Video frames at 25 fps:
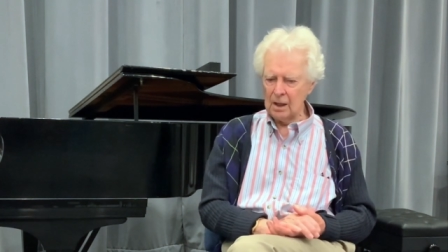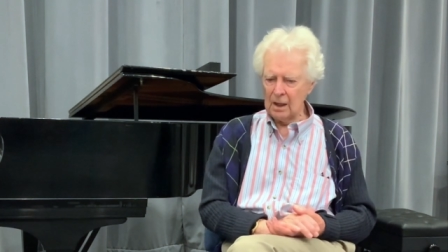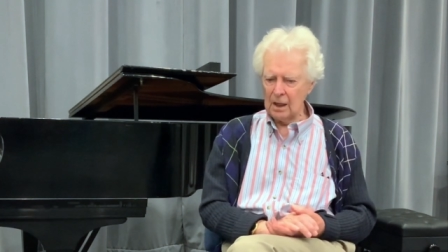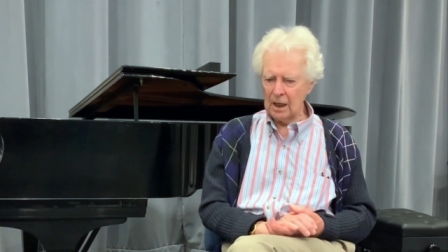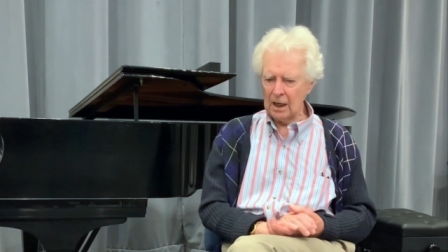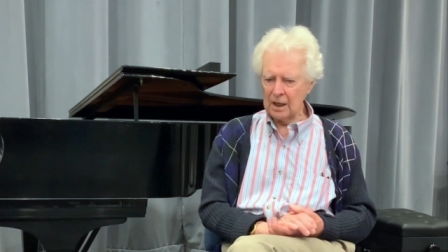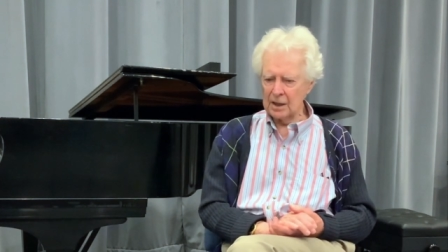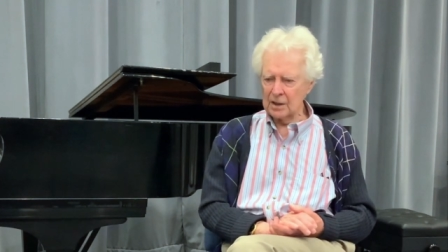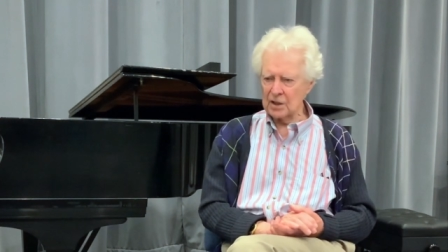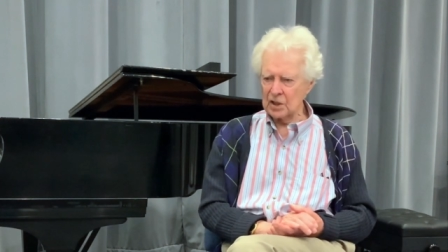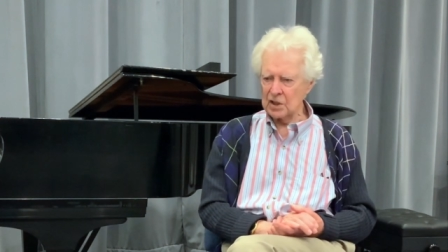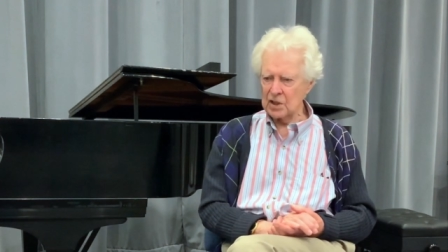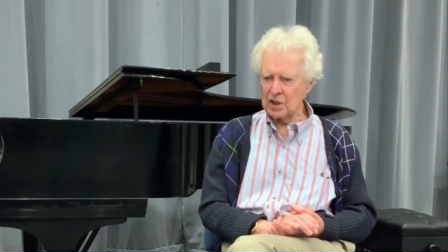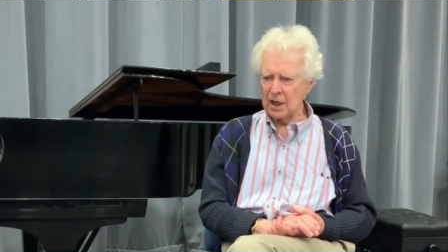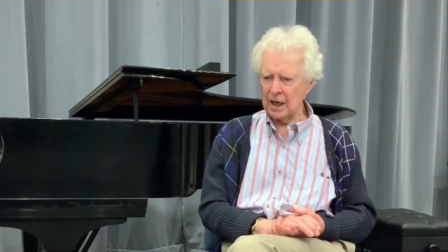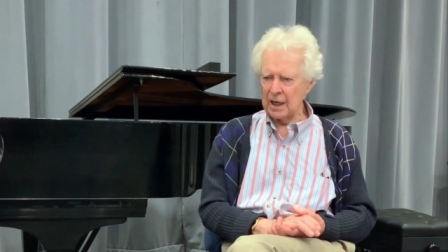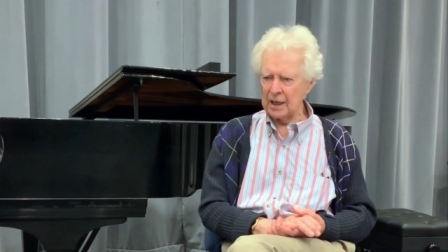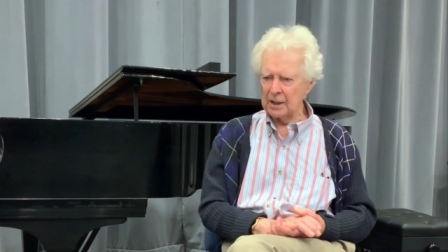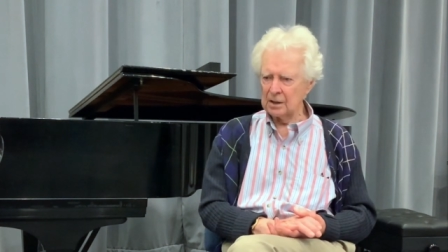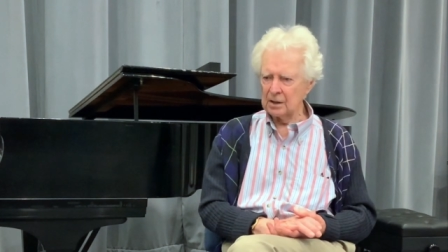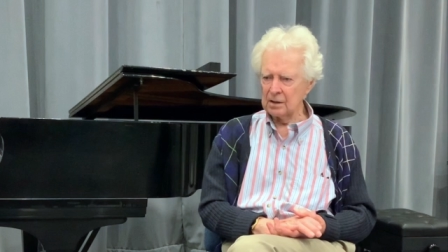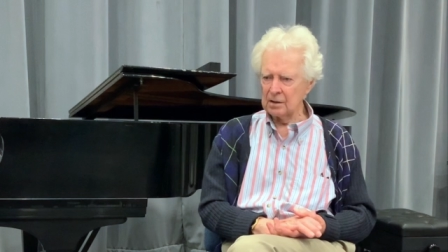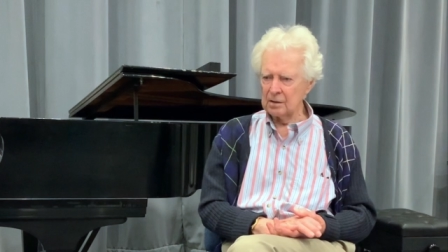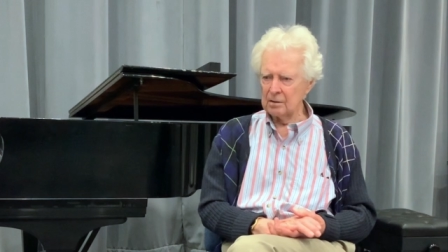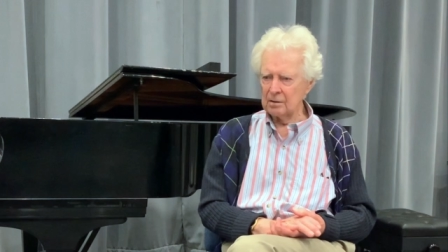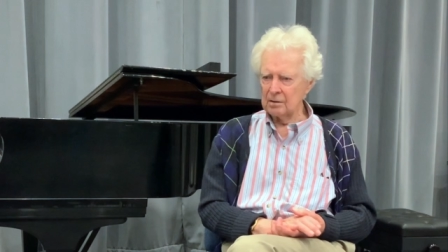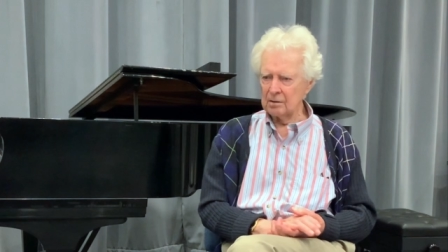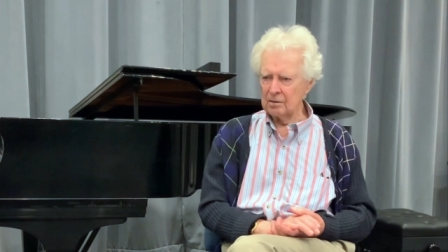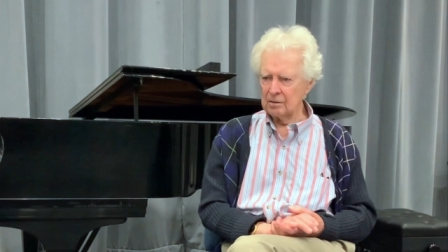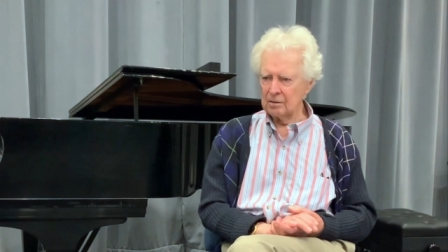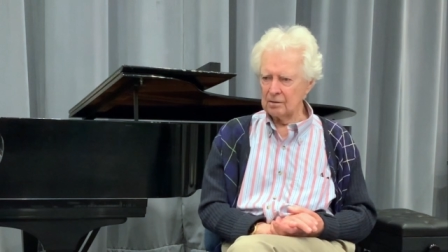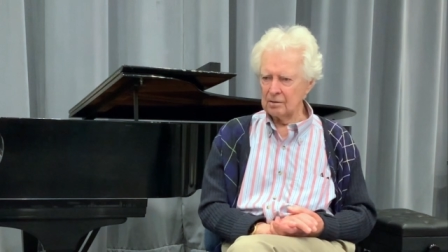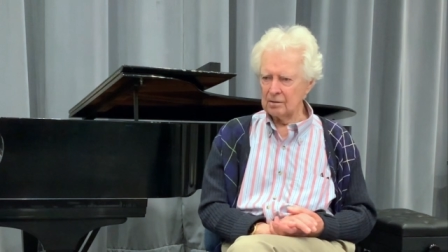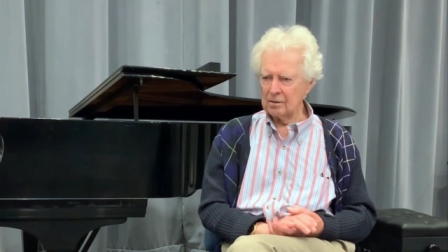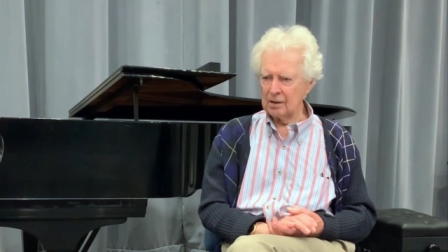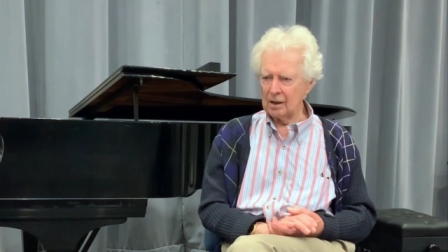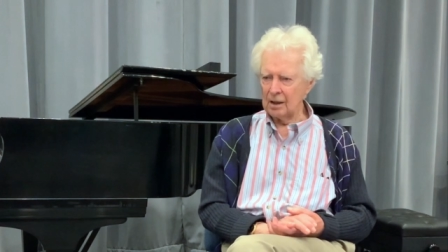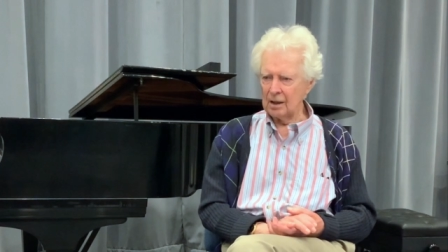I decided
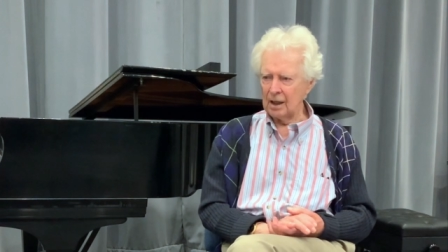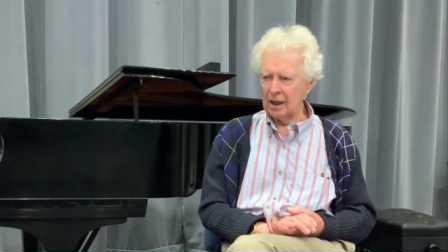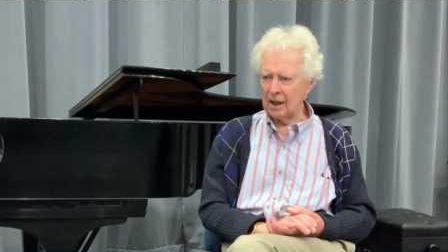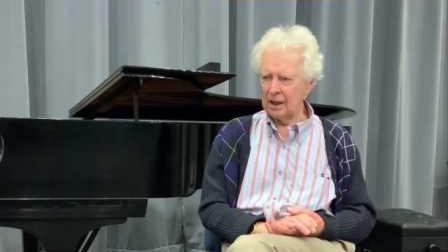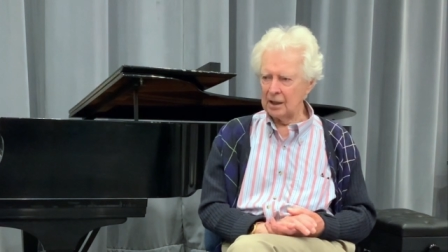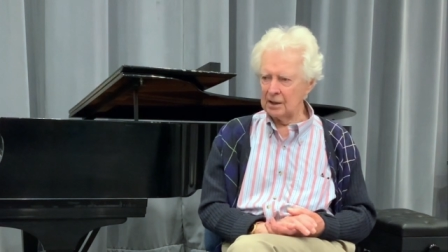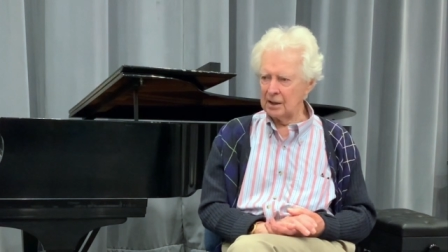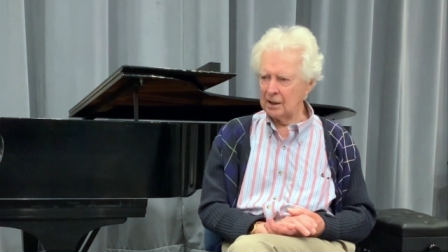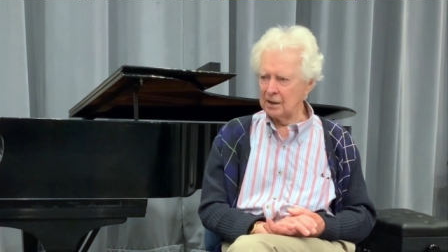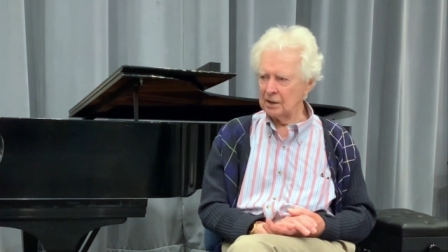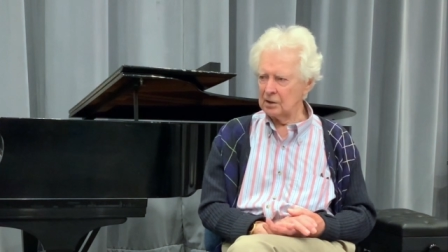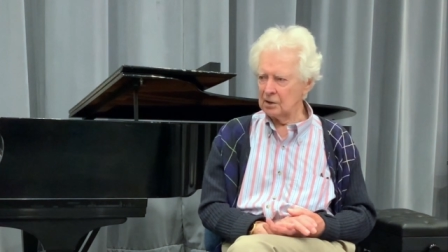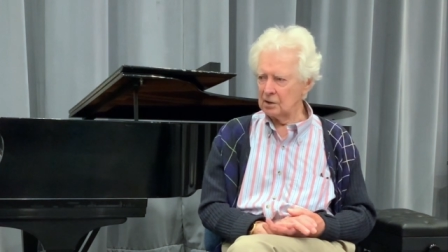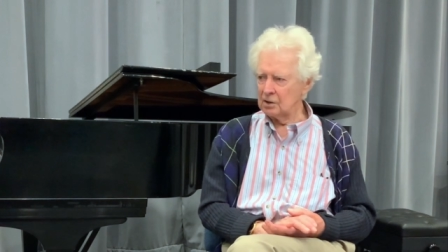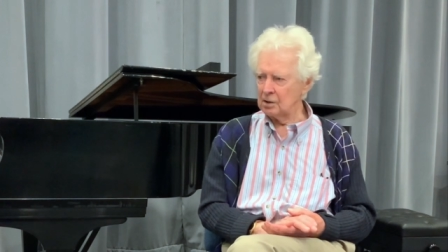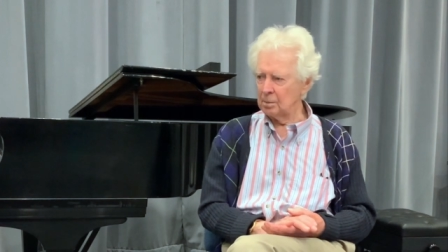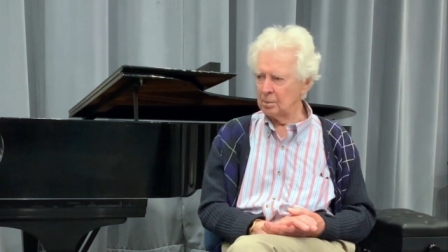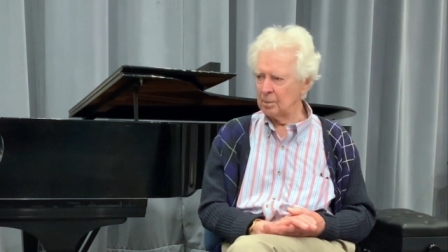I needed to